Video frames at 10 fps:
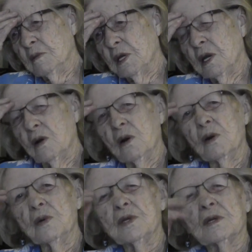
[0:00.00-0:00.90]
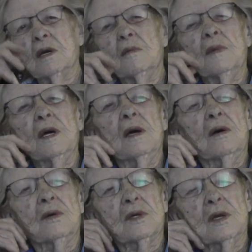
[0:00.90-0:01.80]
But I always kept my
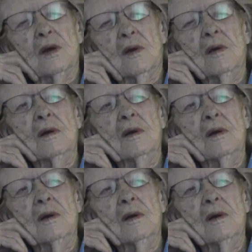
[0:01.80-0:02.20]
house here.